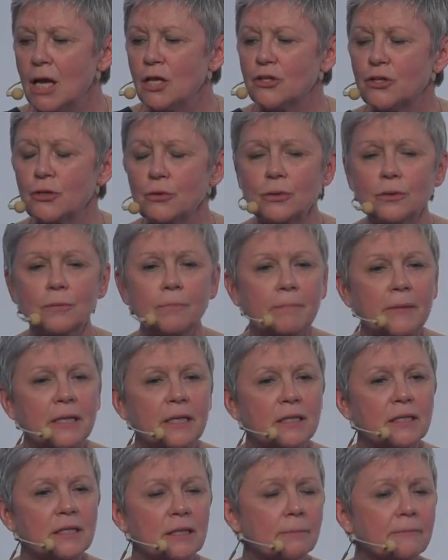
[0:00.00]
So,
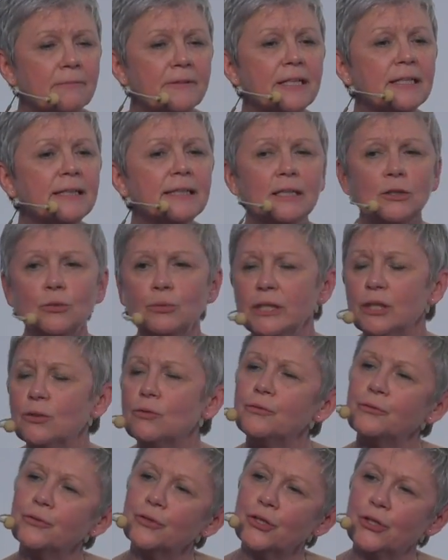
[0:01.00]
something that we
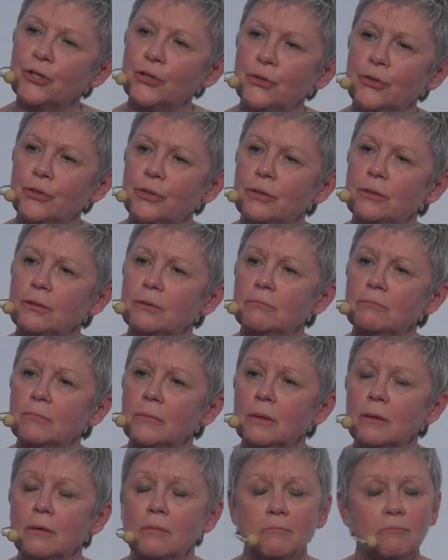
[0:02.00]
know for sure,
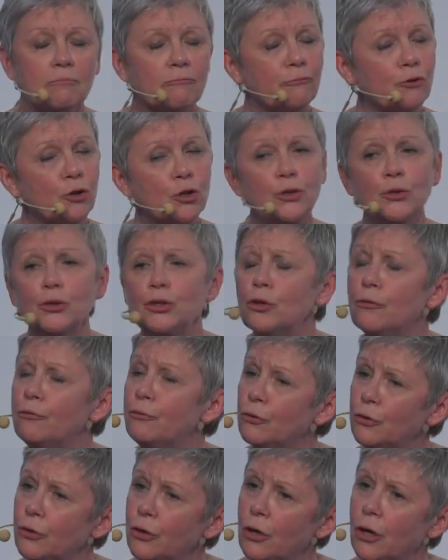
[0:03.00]
for good or
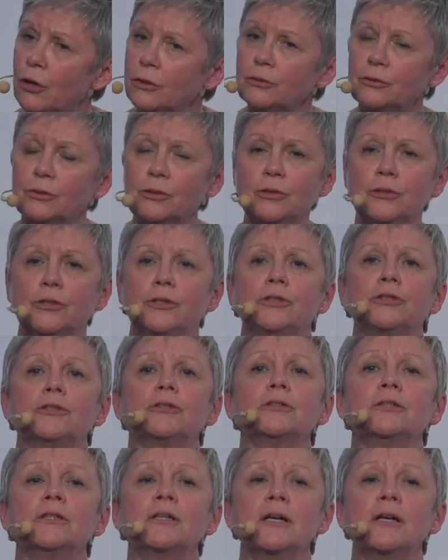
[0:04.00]
for not good,